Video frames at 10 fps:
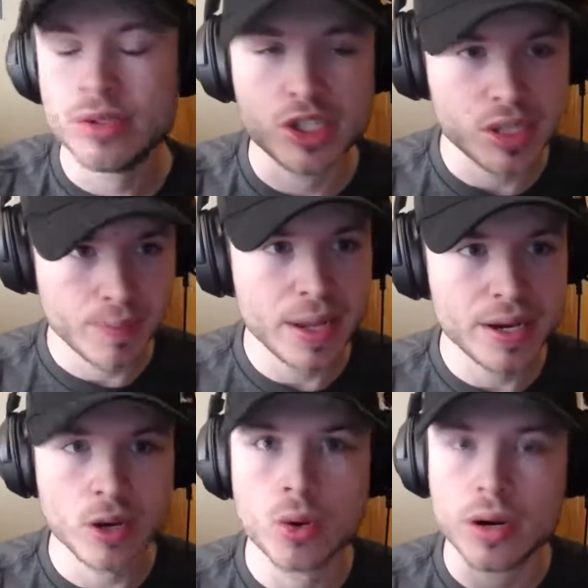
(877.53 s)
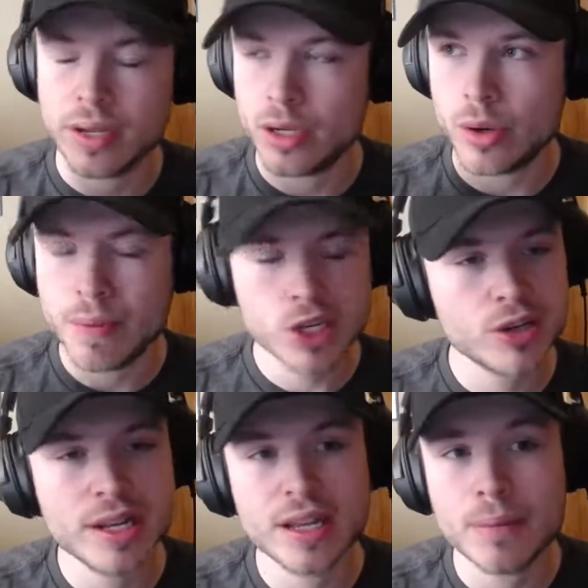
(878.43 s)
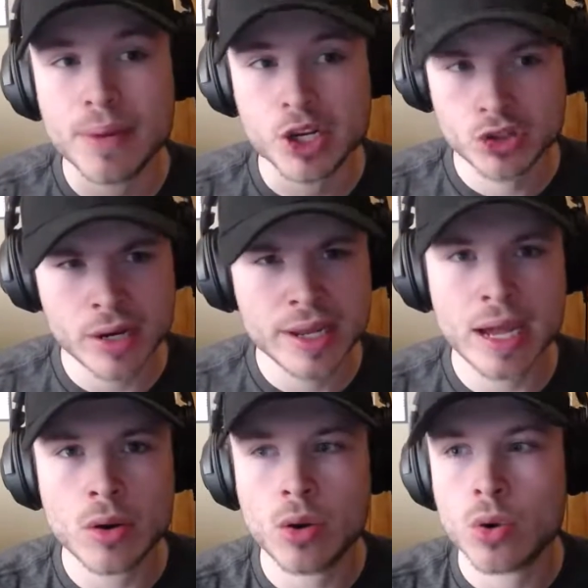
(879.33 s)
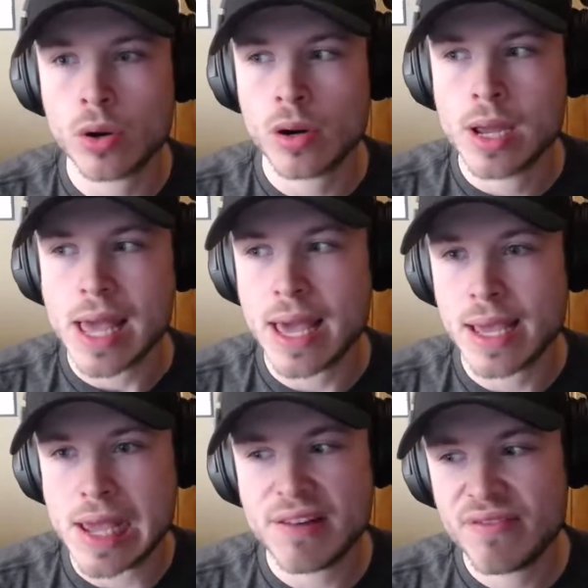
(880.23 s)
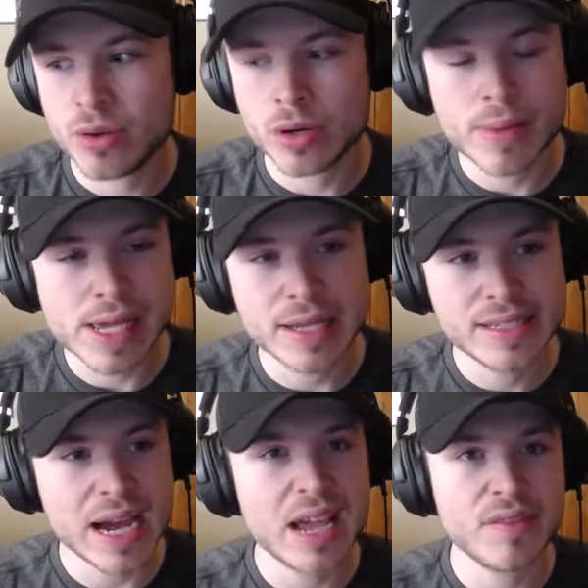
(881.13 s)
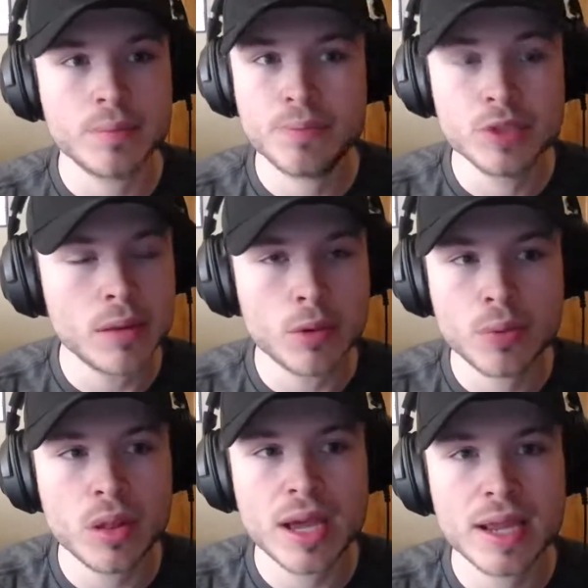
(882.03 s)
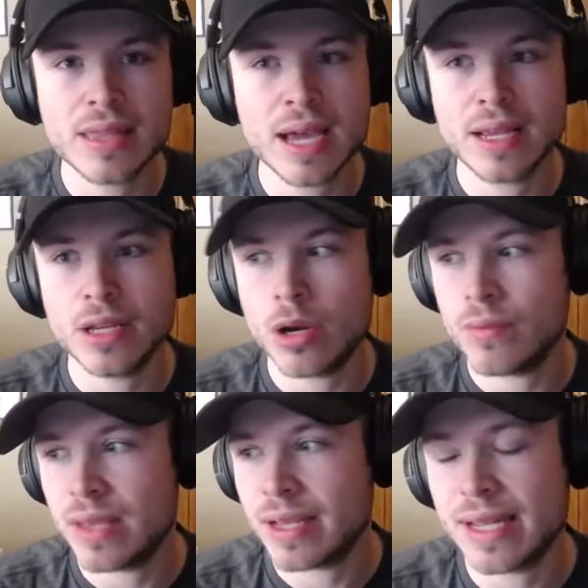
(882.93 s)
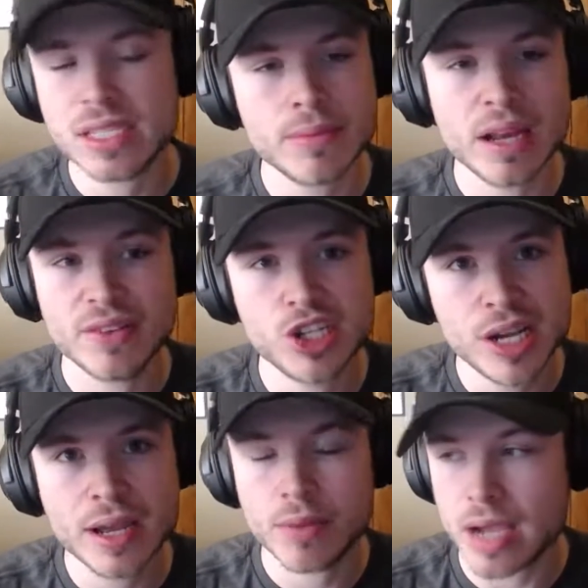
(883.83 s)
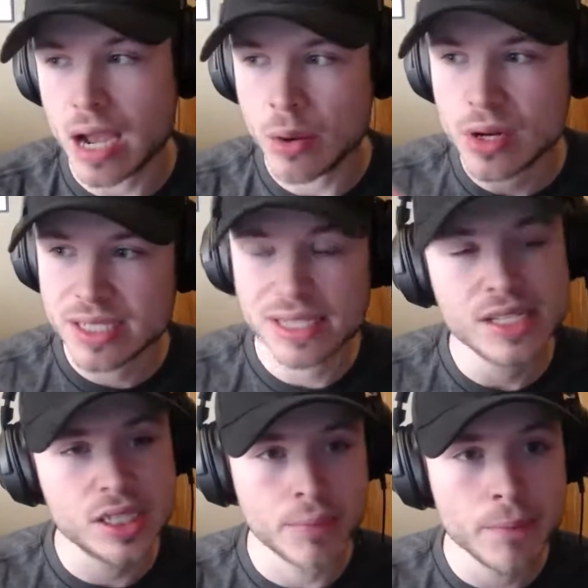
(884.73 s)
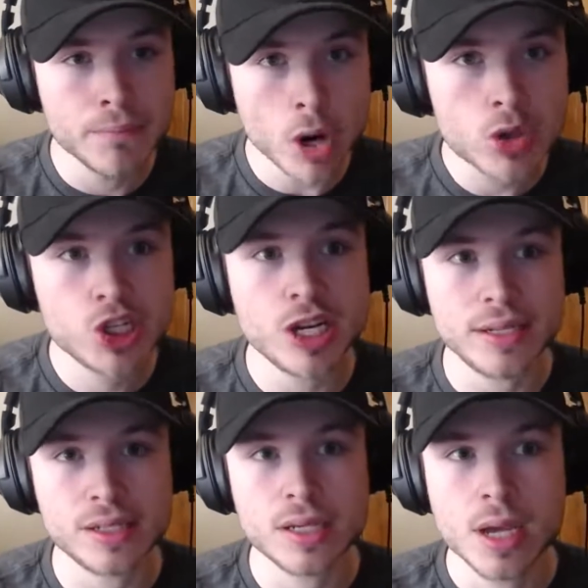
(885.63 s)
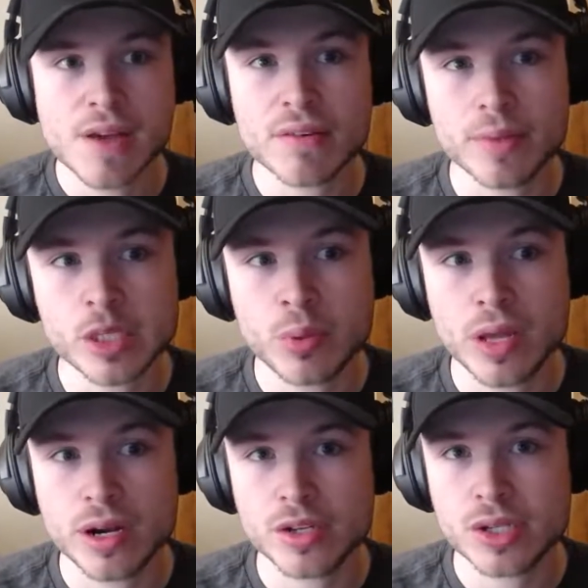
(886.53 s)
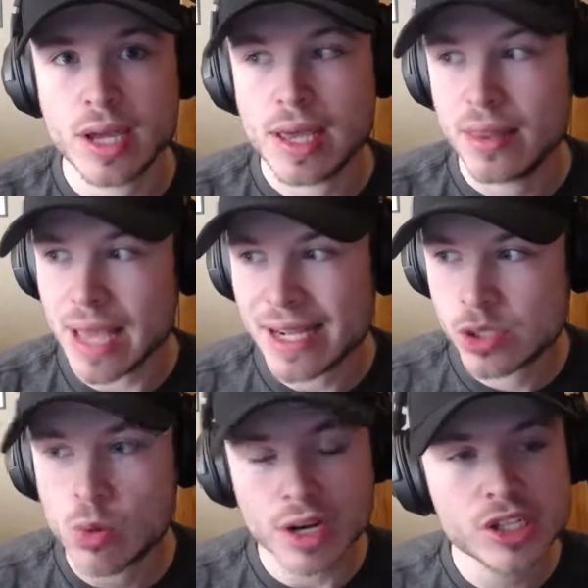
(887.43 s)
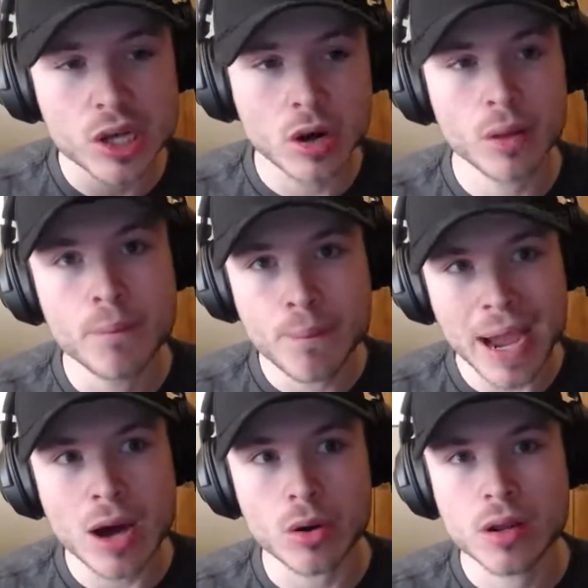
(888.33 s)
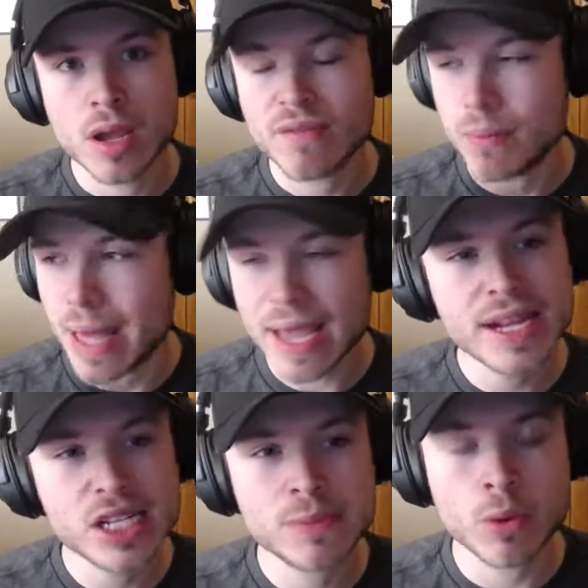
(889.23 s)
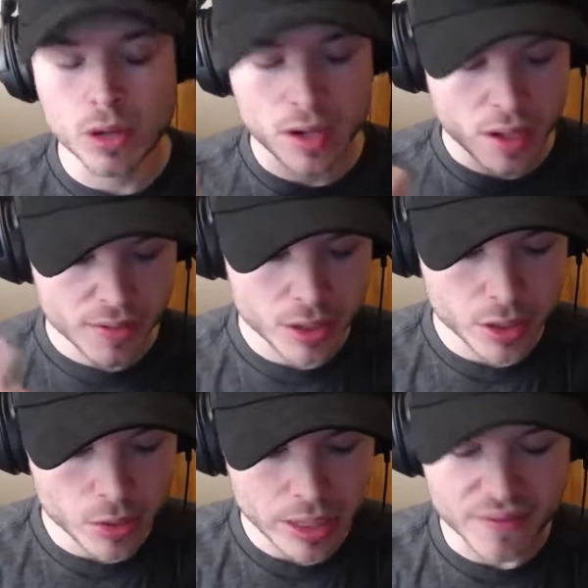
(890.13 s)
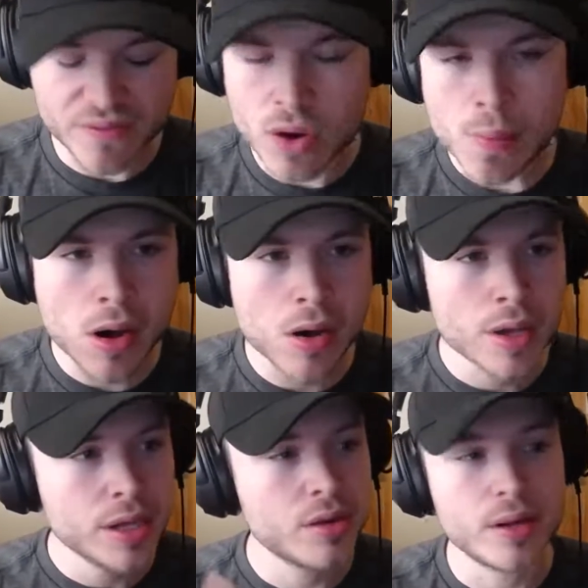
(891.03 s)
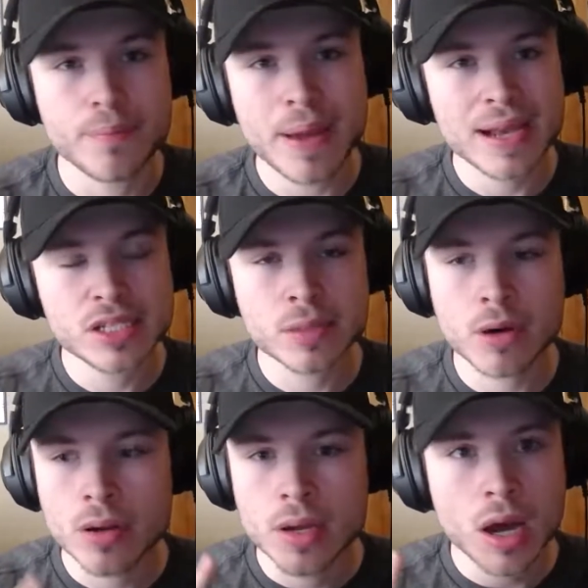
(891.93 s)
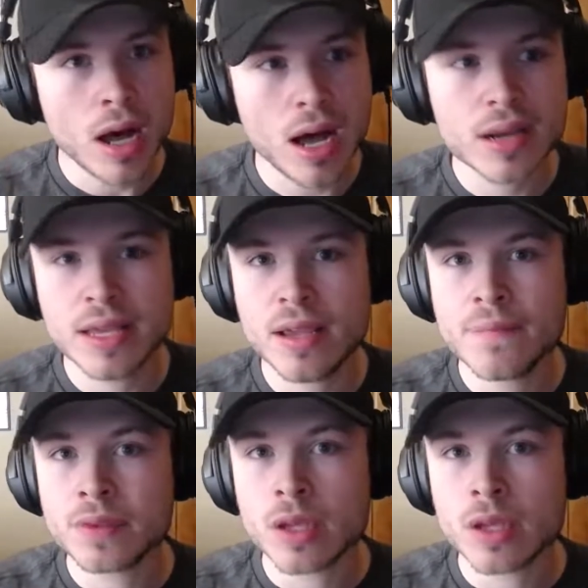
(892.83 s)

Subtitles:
Just depending, or, a pitcher getting a big strikeout, or a infielder making a diving double play that, that gets them out of a jam. Like, I want to see some emotions from these players. That's what it's all about from any sport. You go down to football, you go down to basketball, hockey,